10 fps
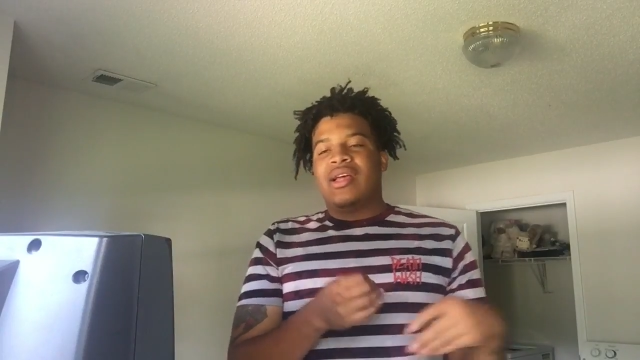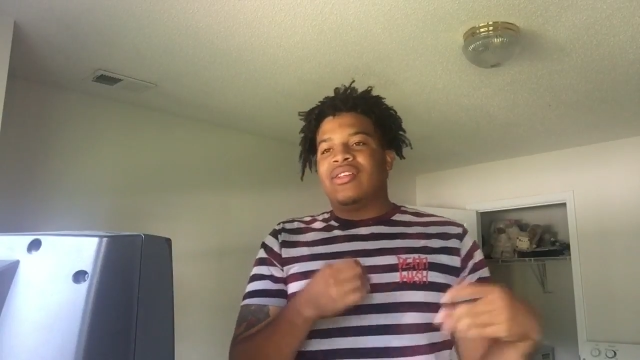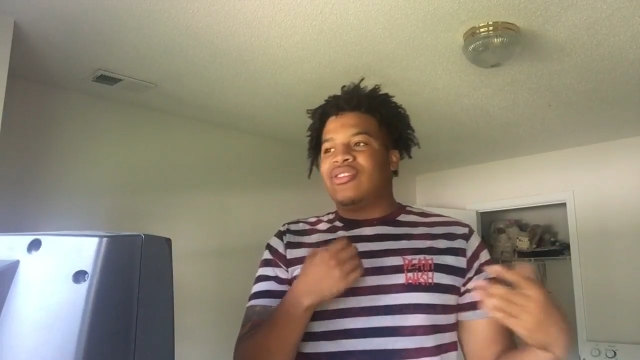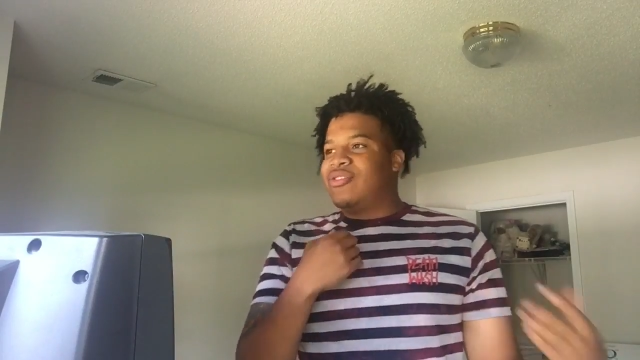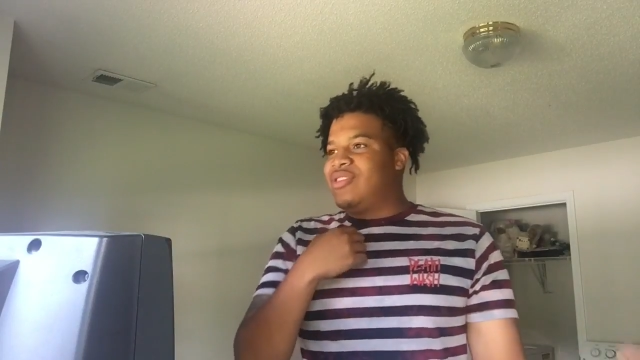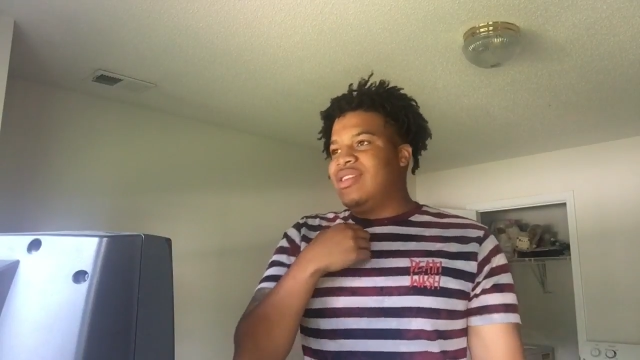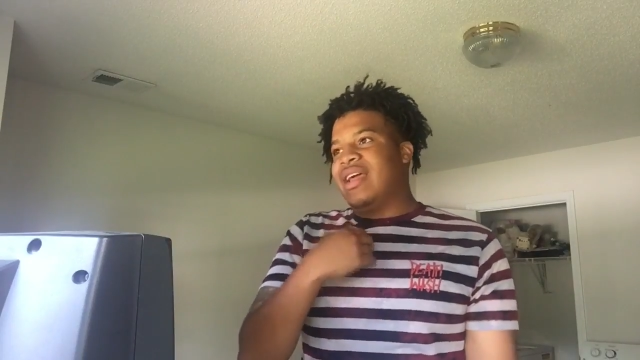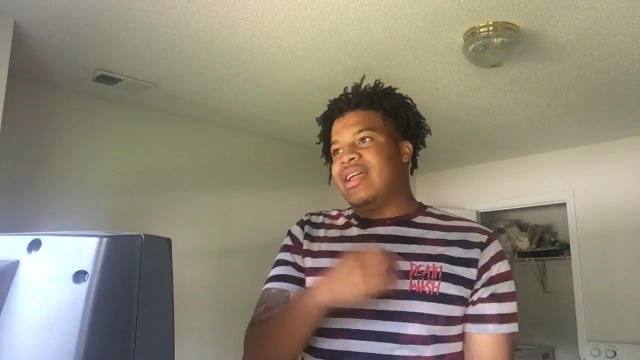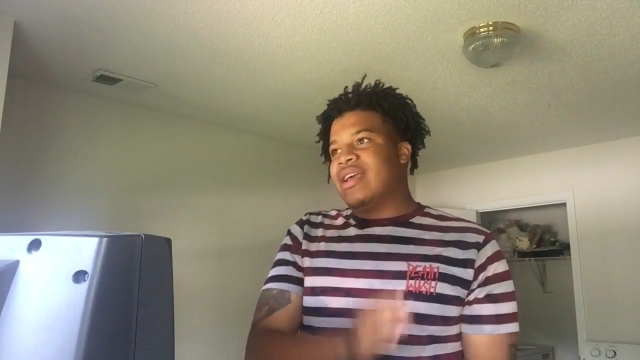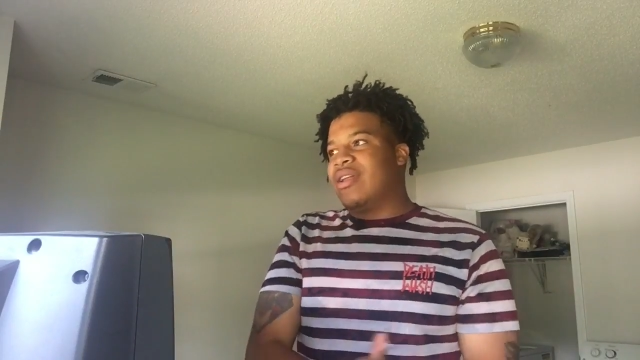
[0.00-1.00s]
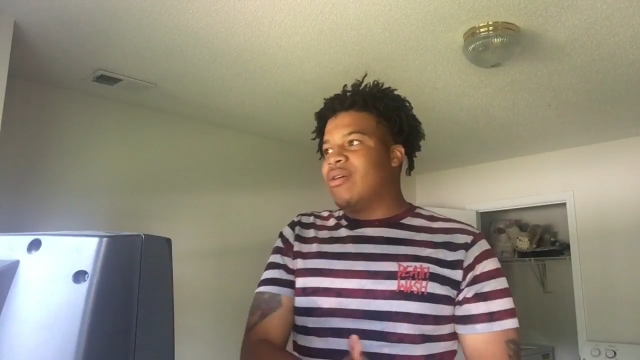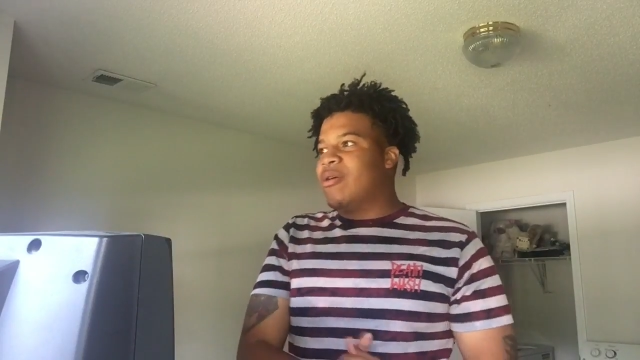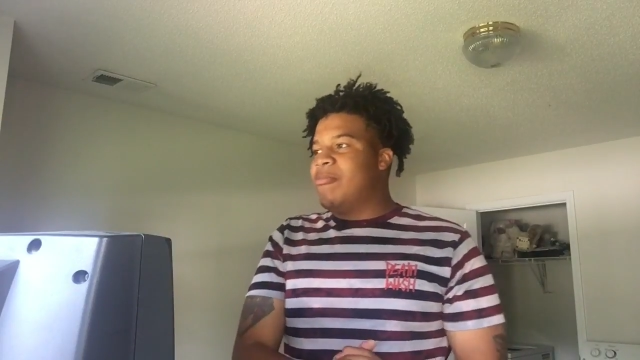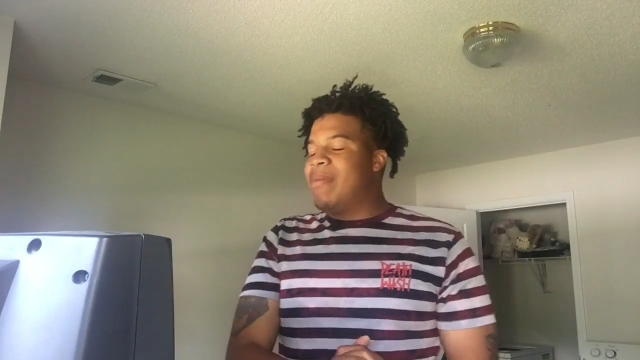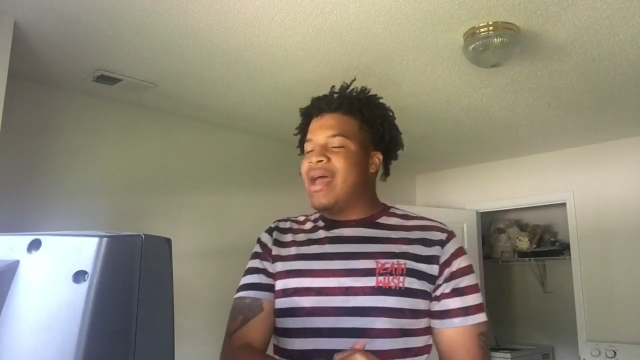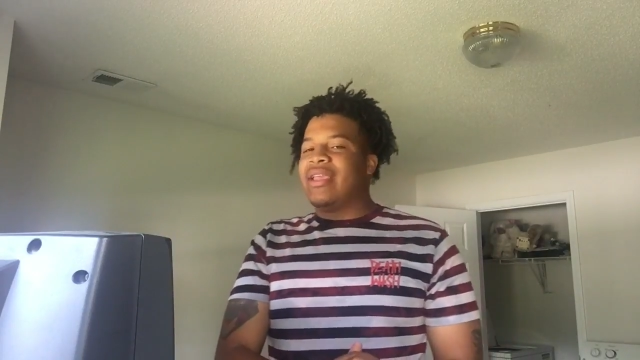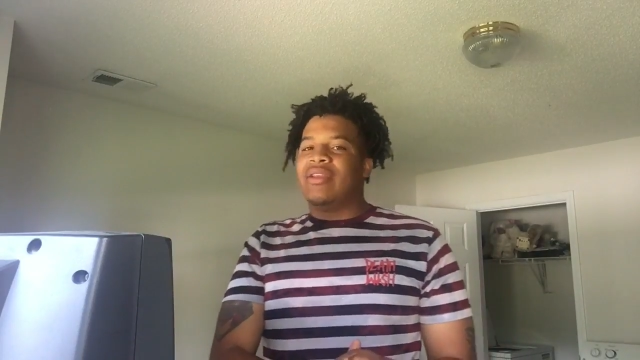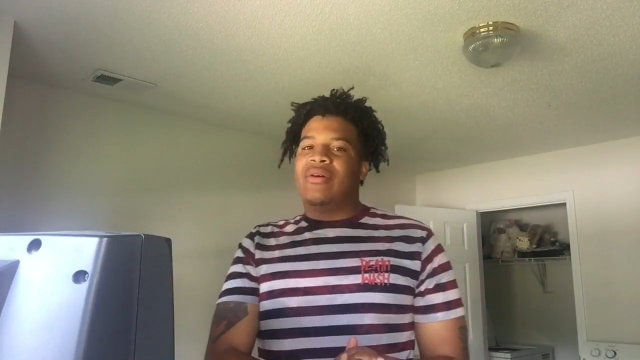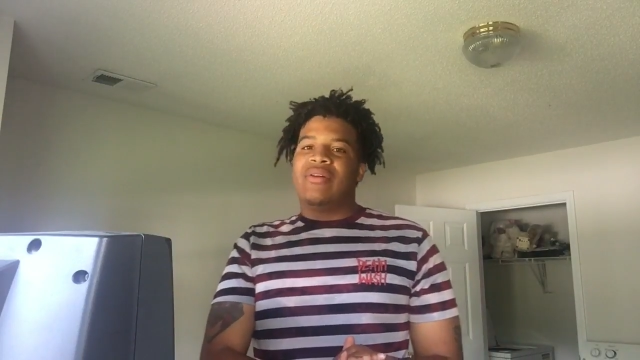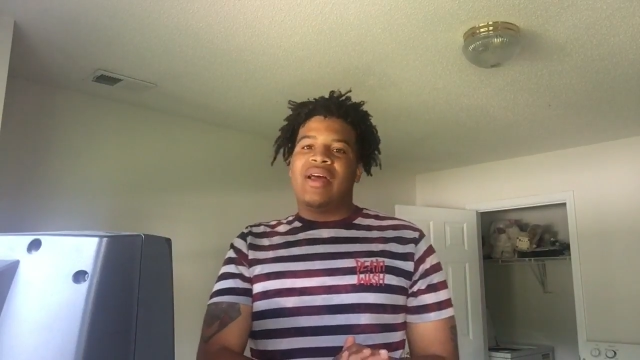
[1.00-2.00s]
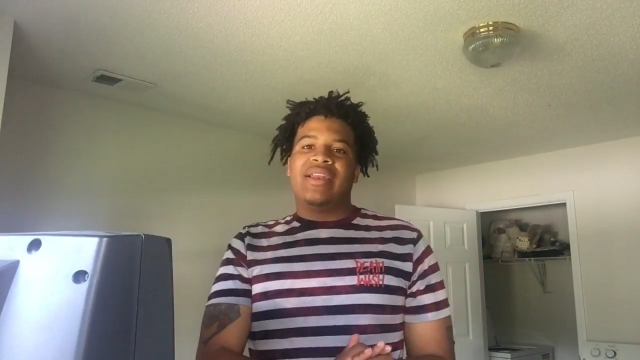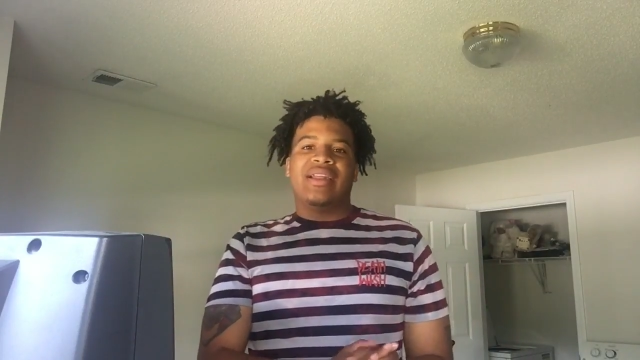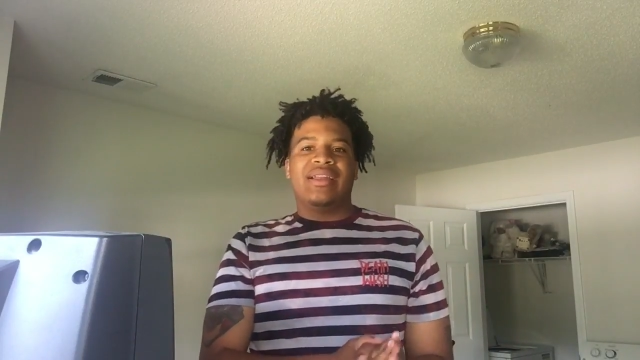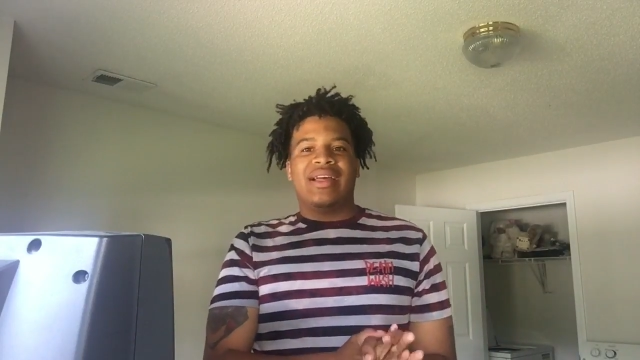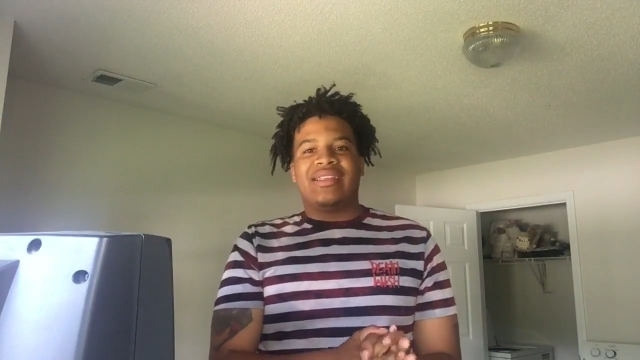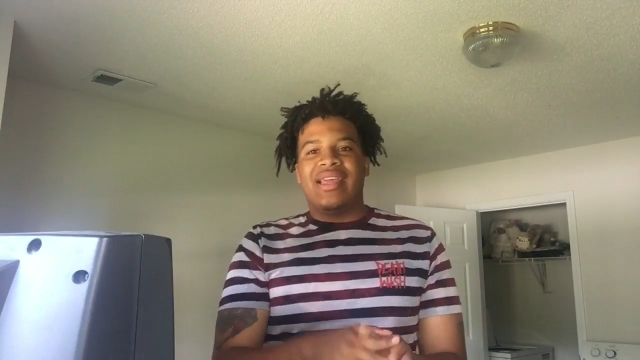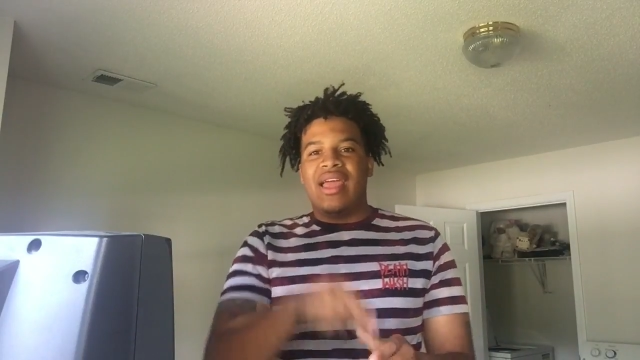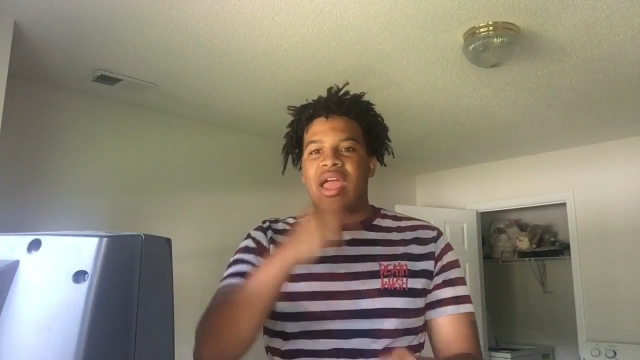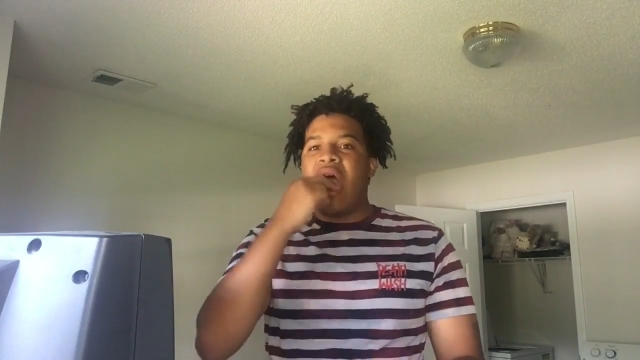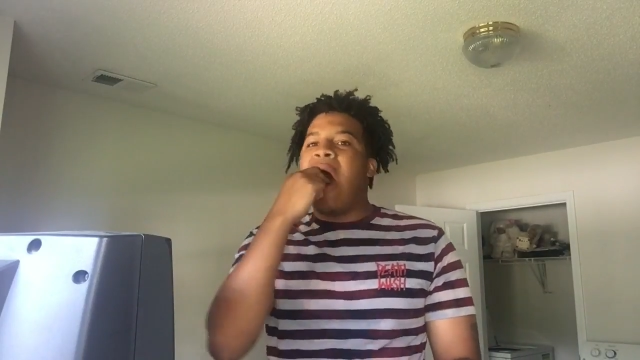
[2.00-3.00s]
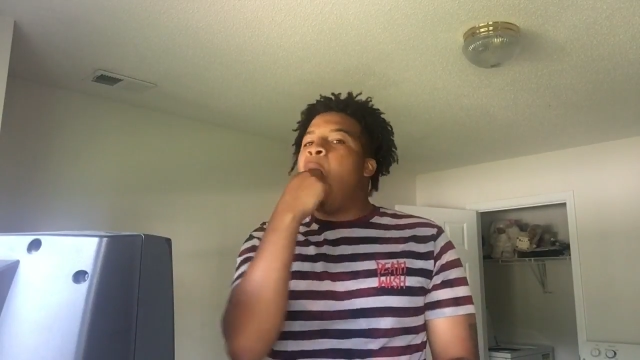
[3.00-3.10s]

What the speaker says: So she laid down on her back, you know. I did like that. I said,